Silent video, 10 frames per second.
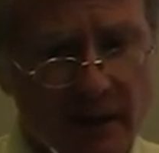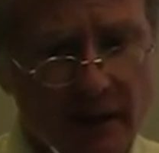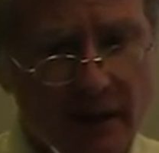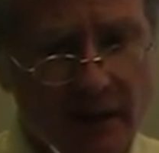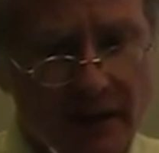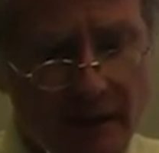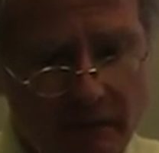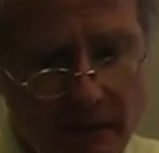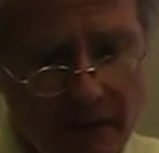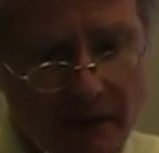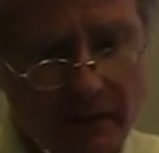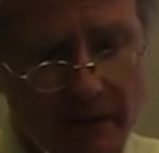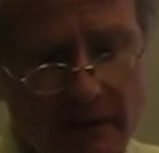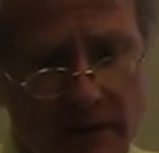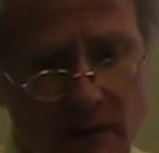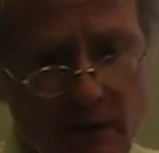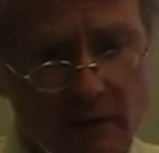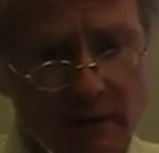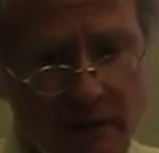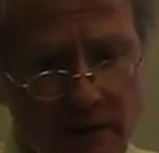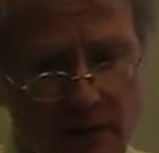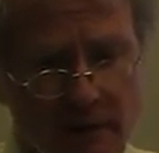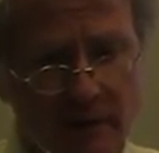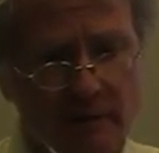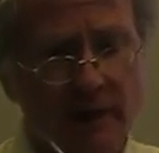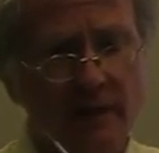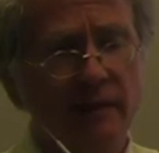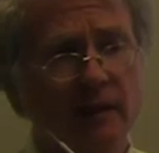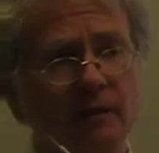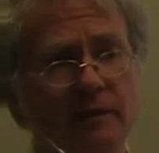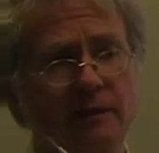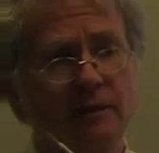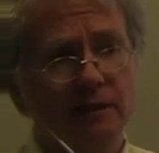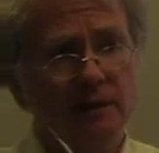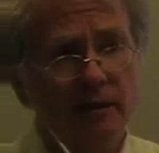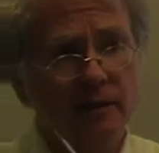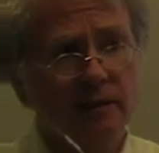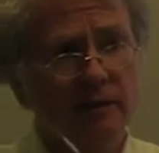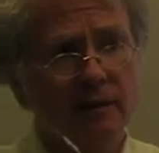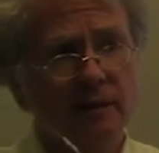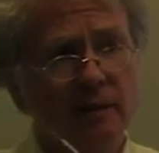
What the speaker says: and in many countries it's universal, in many other countries it's not.